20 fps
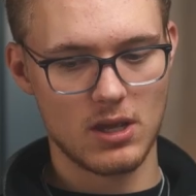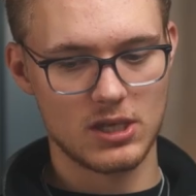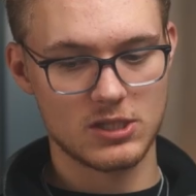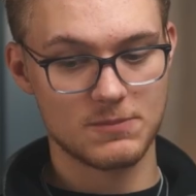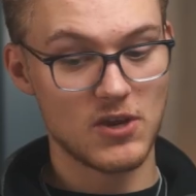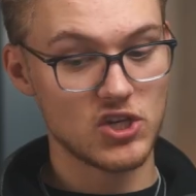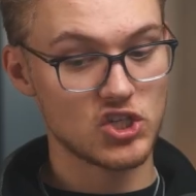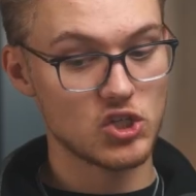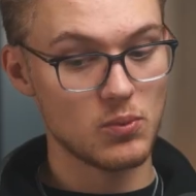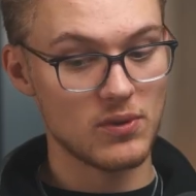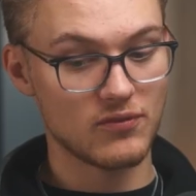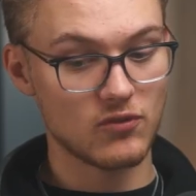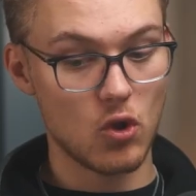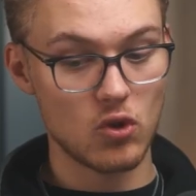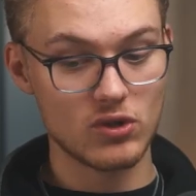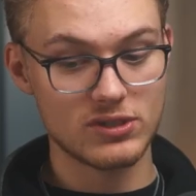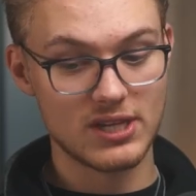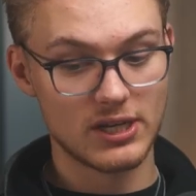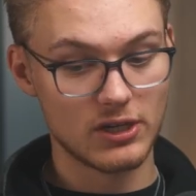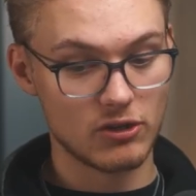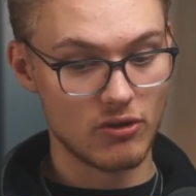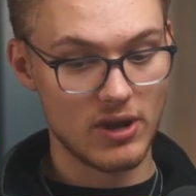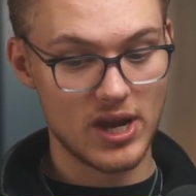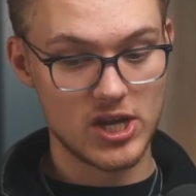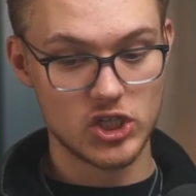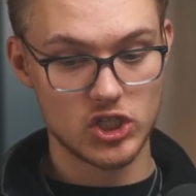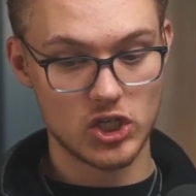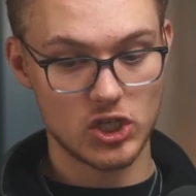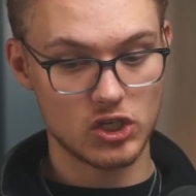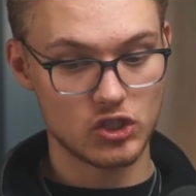especially with content
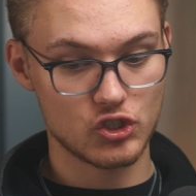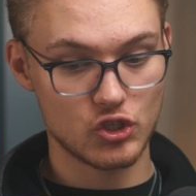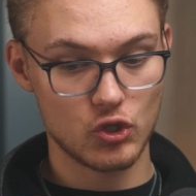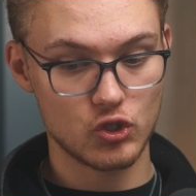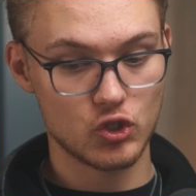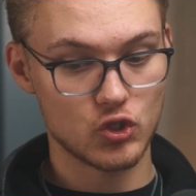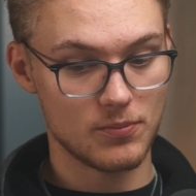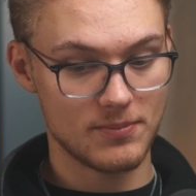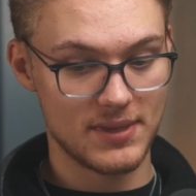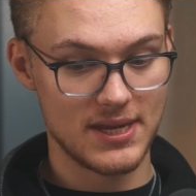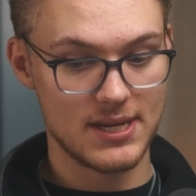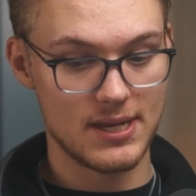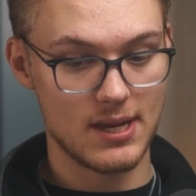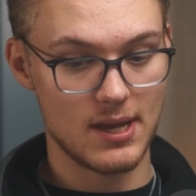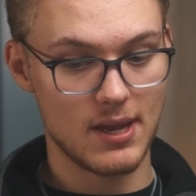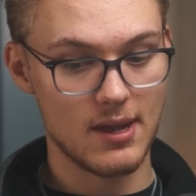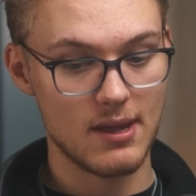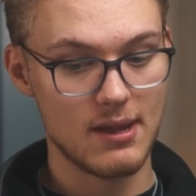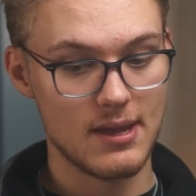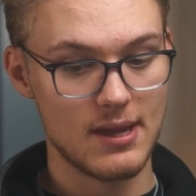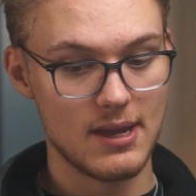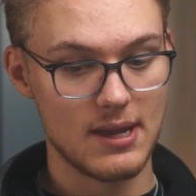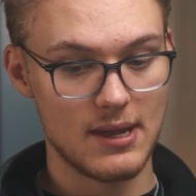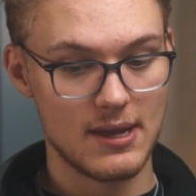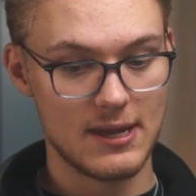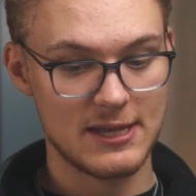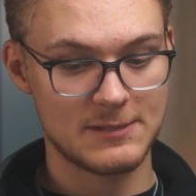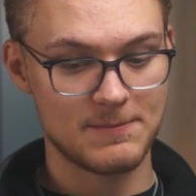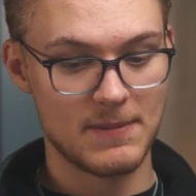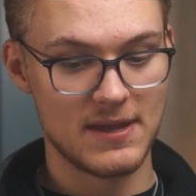creation and social media,
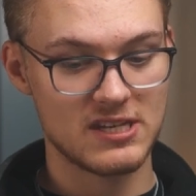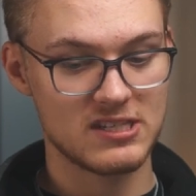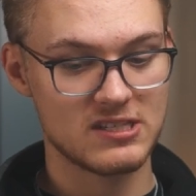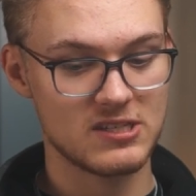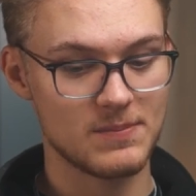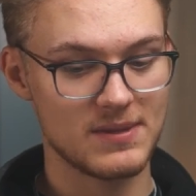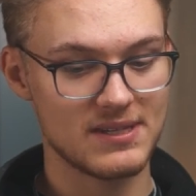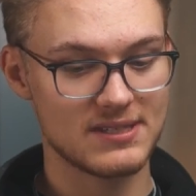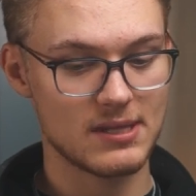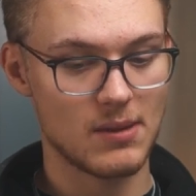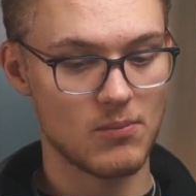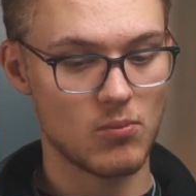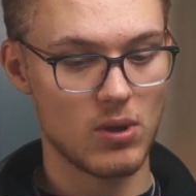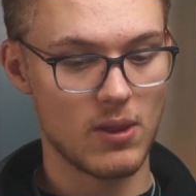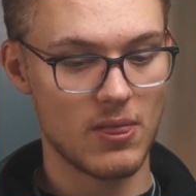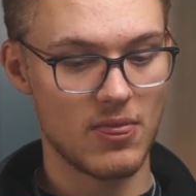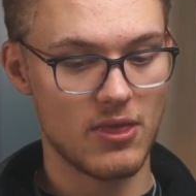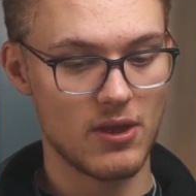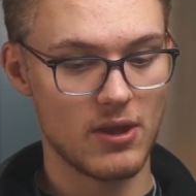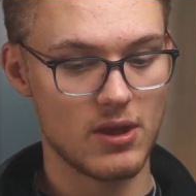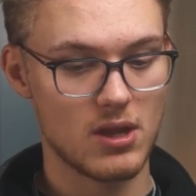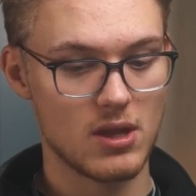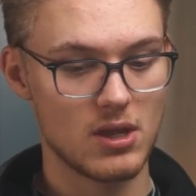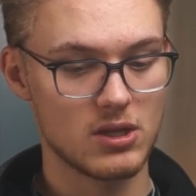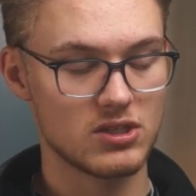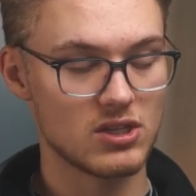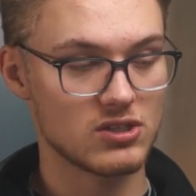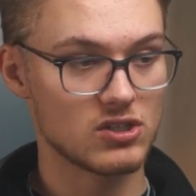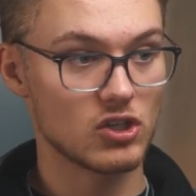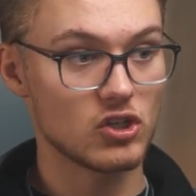it's better to be someone that
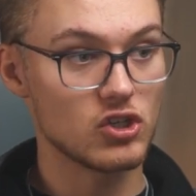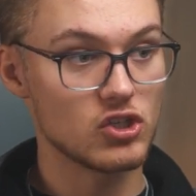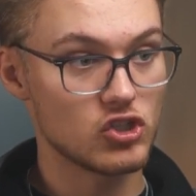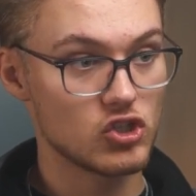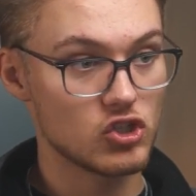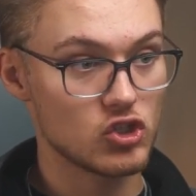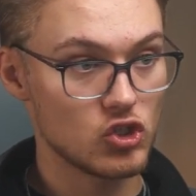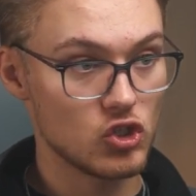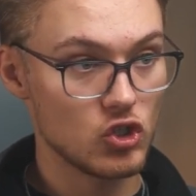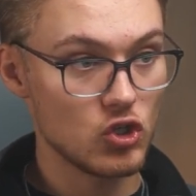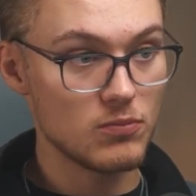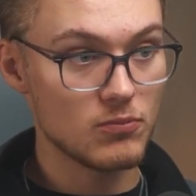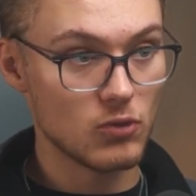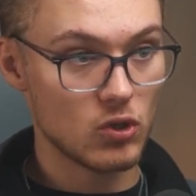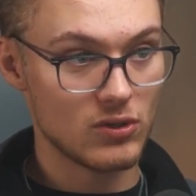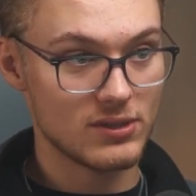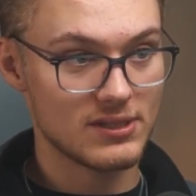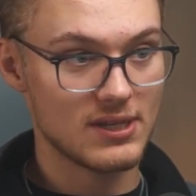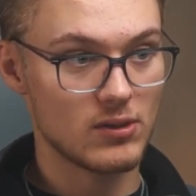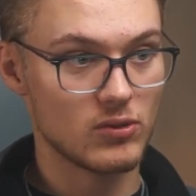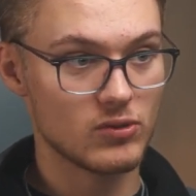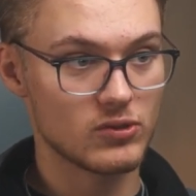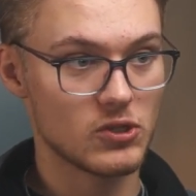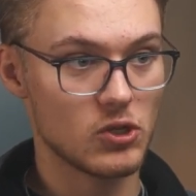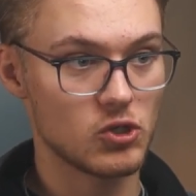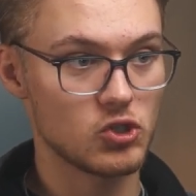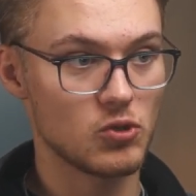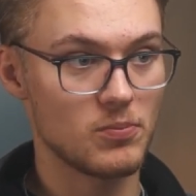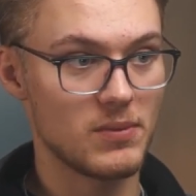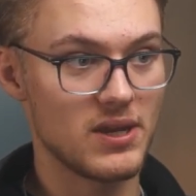doesn't consume content on
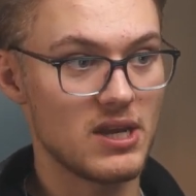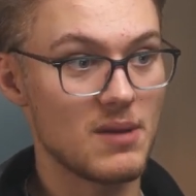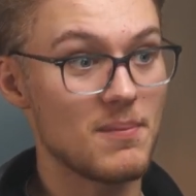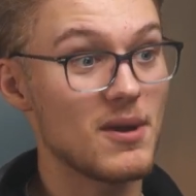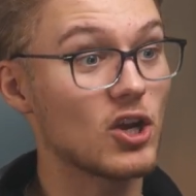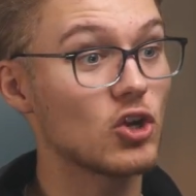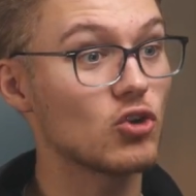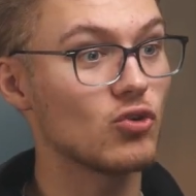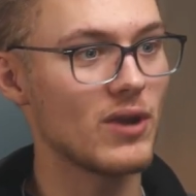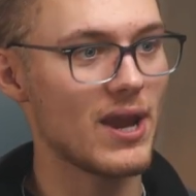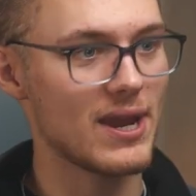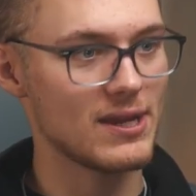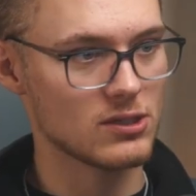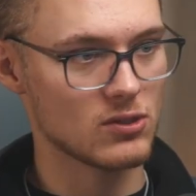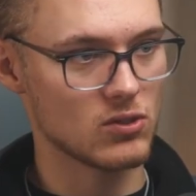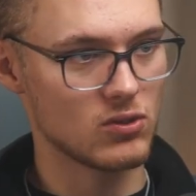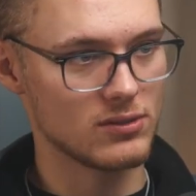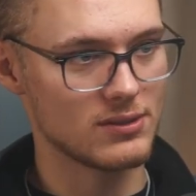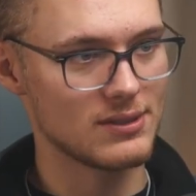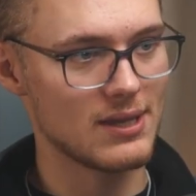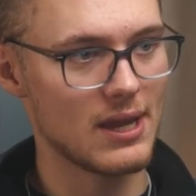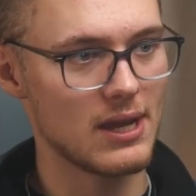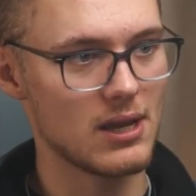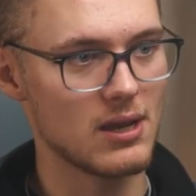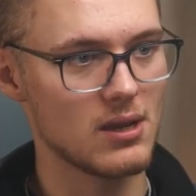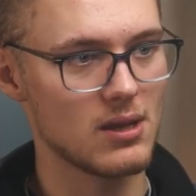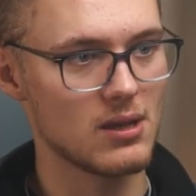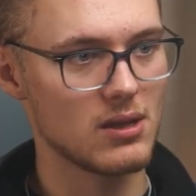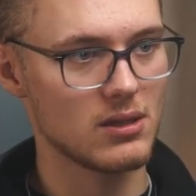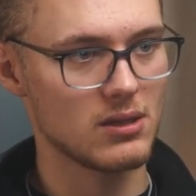social media, but creates content.